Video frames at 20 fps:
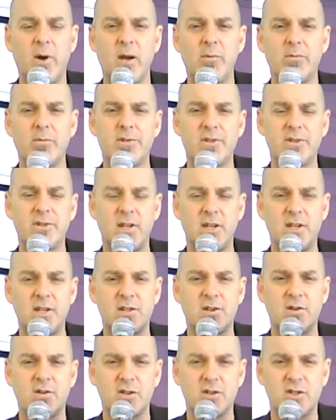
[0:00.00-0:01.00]
The Bible says
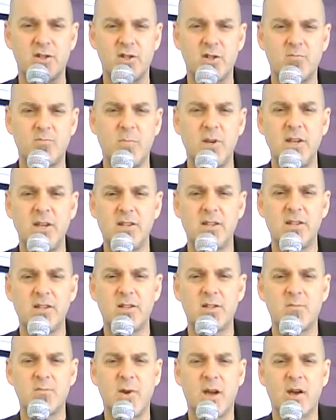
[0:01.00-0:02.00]
that he's going to
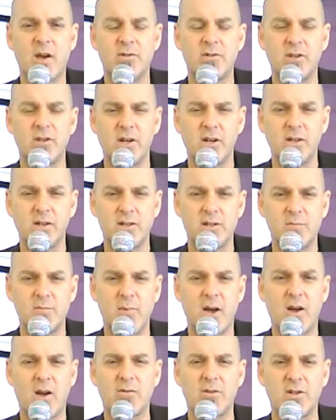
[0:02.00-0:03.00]
speak to this mountain and
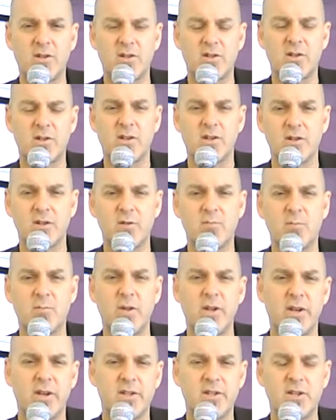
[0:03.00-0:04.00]
this mountain is going to
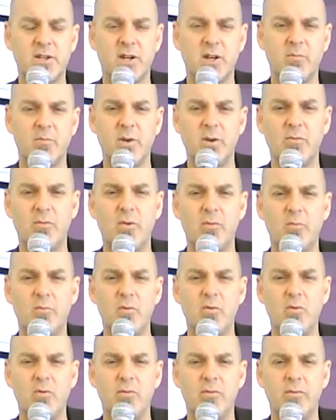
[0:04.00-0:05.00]
split, it's going to be
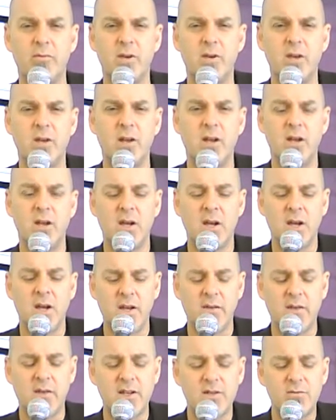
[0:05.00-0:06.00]
removed.
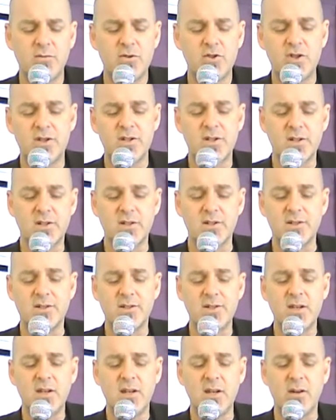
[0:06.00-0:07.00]
And that's what Jesus
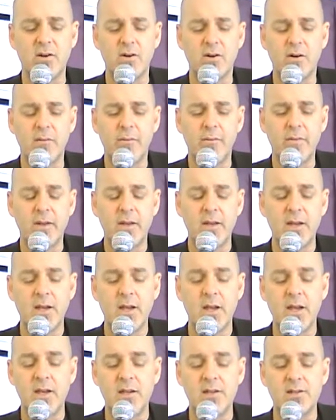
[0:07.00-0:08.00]
can see here.
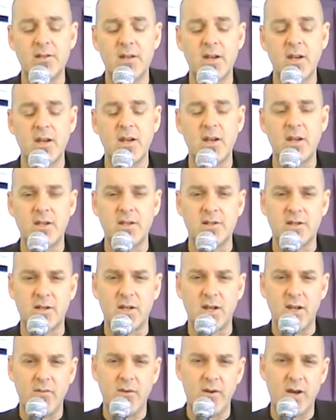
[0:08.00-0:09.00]
He's,
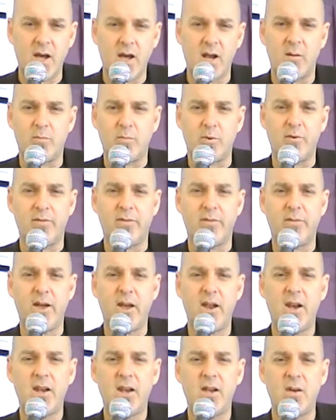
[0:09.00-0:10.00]
he's given out a
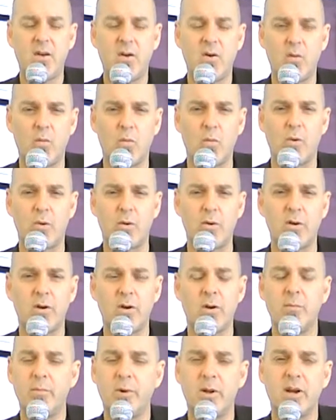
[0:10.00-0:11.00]
prophetic
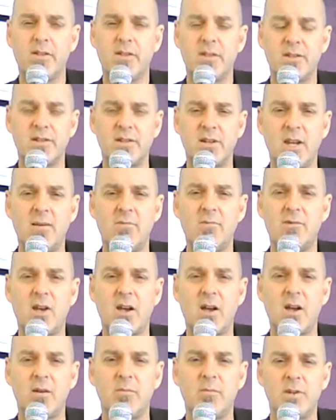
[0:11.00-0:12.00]
word, but at the
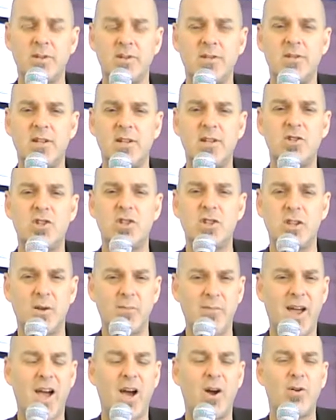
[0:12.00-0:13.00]
same time, he's
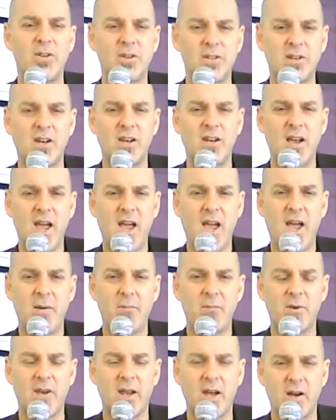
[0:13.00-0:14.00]
teaching them how it's going to
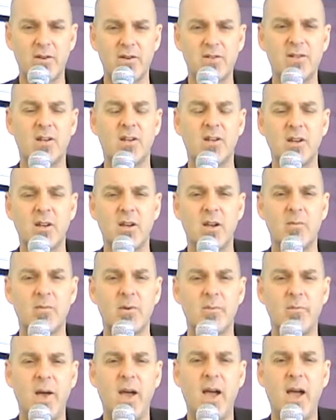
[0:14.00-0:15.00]
happen, how it's going to
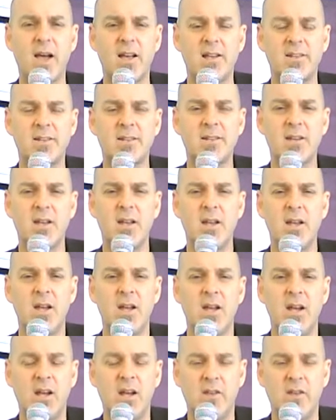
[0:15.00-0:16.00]
come to pass.
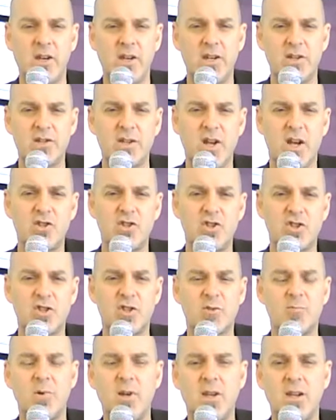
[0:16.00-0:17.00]
And then he's not
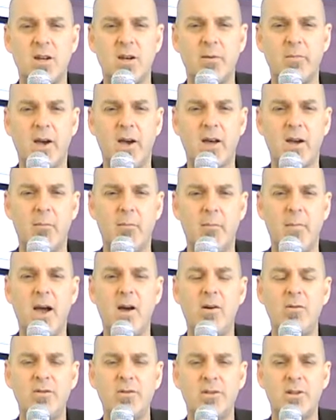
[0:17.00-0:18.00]
just speaking about a
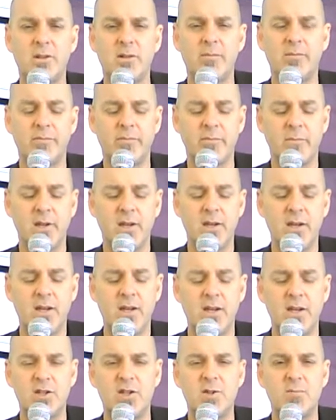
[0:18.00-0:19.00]
mountain,
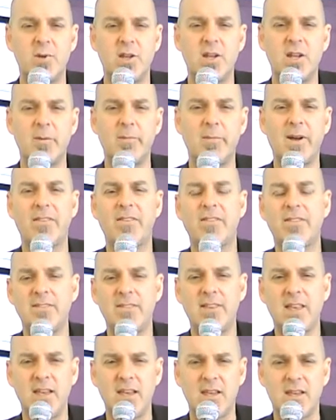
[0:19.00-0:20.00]
he's speaking
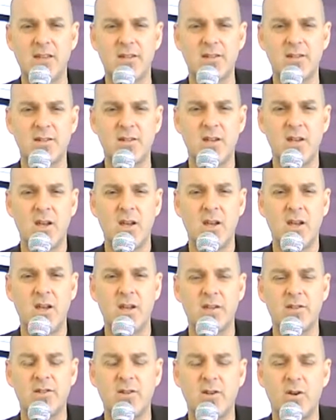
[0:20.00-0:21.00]
about things.
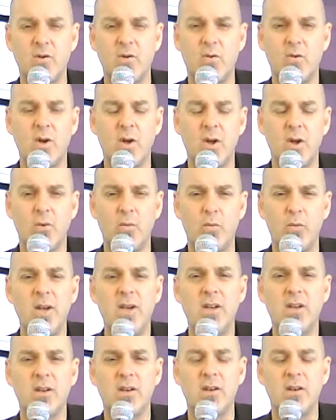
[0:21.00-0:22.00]
And so
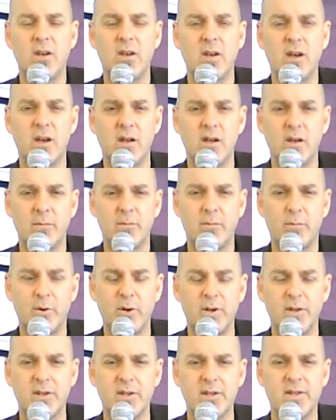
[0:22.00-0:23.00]
we could uh,
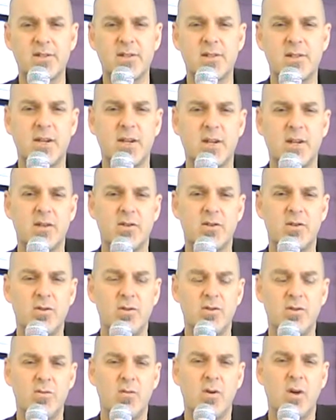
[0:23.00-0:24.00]
bring this
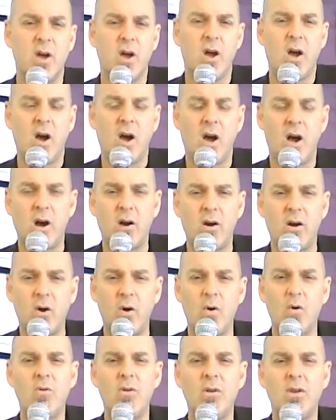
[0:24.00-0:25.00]
into
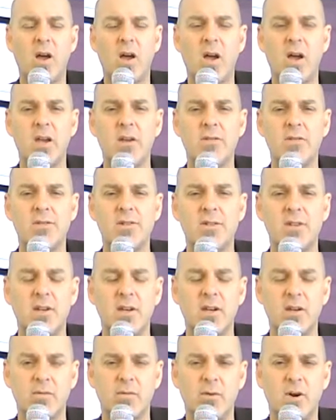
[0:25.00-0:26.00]
our own
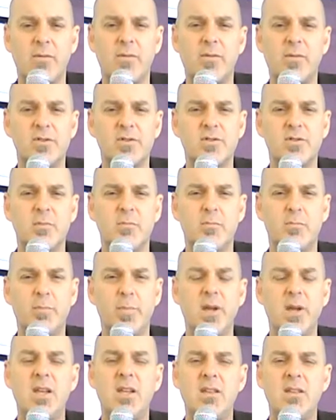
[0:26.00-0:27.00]
lives in reference to
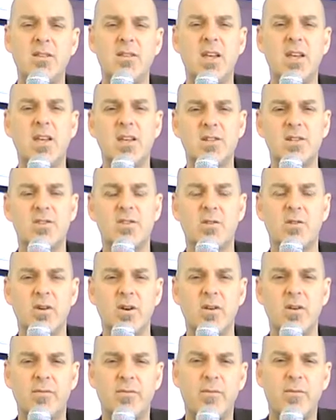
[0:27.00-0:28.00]
big things
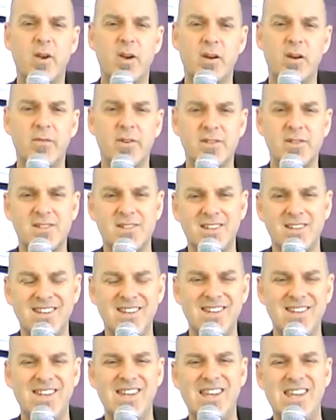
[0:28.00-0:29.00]
that are in front of us
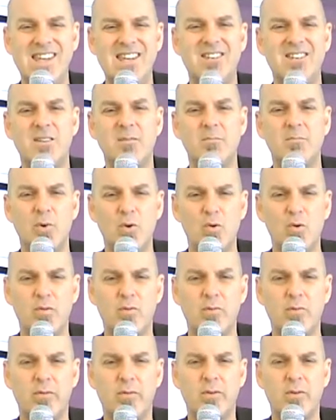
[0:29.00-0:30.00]
that need to
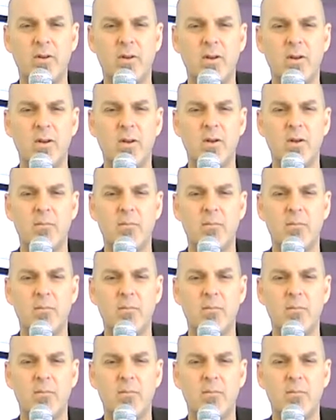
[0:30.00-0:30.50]
move.